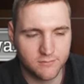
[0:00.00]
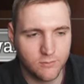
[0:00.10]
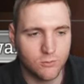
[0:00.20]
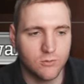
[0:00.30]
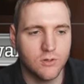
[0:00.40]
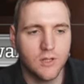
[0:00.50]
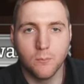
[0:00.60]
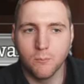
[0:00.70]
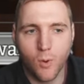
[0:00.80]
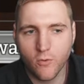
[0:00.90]
it for
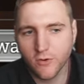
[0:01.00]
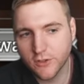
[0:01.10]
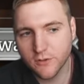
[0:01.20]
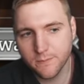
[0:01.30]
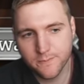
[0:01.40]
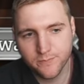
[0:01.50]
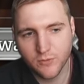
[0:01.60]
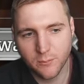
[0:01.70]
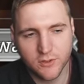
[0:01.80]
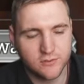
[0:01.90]
Morrigan,
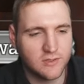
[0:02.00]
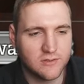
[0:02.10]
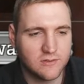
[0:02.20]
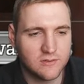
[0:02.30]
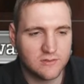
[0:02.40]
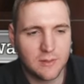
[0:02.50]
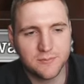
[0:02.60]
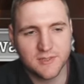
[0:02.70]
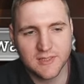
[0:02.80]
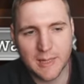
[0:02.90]
because this is
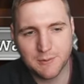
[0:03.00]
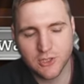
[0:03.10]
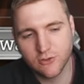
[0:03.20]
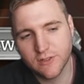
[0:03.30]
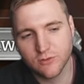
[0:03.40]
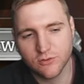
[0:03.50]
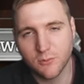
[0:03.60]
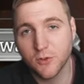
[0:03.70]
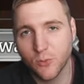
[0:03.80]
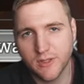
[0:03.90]
ten percent damage increase on
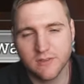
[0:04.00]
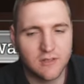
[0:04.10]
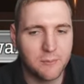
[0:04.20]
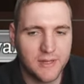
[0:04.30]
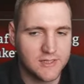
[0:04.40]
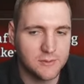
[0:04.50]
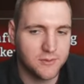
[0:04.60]
someone who isn't a main D